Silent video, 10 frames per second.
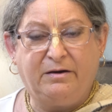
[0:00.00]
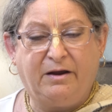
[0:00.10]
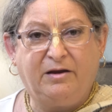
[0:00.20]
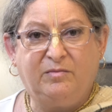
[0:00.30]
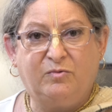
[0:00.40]

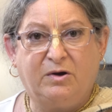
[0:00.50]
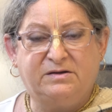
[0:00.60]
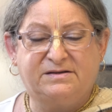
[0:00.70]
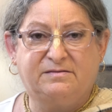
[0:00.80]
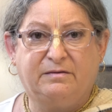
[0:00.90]
name
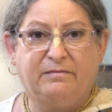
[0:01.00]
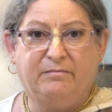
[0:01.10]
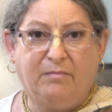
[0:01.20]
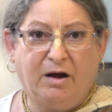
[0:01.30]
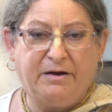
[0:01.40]
was
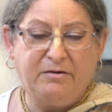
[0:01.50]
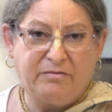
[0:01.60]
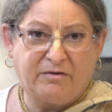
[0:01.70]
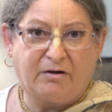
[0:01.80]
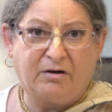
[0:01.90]
mud
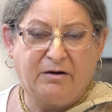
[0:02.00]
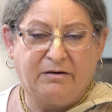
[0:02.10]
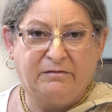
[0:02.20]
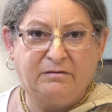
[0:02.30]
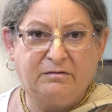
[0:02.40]
there,
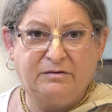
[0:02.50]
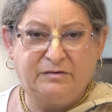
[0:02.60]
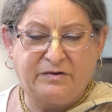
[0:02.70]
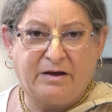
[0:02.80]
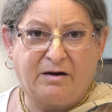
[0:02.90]

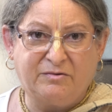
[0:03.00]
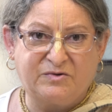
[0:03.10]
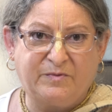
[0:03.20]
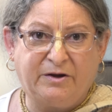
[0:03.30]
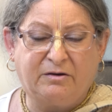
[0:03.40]
that I
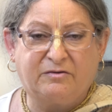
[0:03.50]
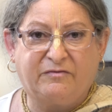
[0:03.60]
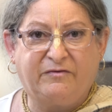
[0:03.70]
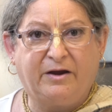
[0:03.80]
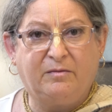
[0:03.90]
was being
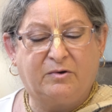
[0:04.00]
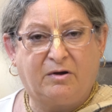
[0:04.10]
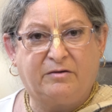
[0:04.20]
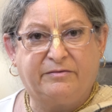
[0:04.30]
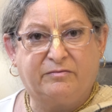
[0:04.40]
defamed
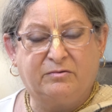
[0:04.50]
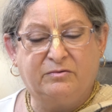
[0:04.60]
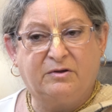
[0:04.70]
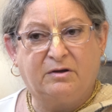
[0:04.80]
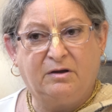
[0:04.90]
all
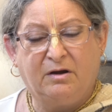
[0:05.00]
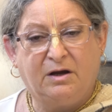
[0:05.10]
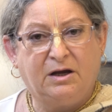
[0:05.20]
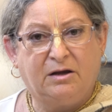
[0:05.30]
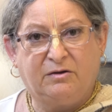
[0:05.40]
through the
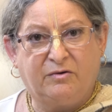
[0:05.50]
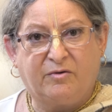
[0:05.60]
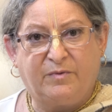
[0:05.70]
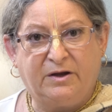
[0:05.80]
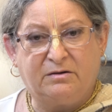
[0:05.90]

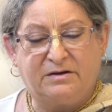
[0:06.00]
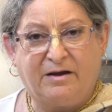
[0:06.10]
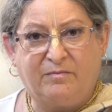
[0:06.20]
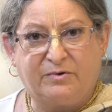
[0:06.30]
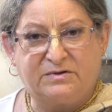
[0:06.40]
European
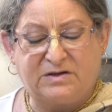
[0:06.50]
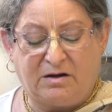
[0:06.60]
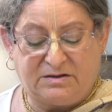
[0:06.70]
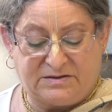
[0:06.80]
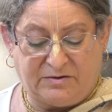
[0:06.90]
temples
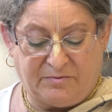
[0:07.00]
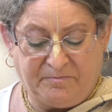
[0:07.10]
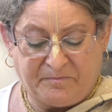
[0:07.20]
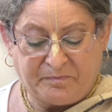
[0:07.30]
also.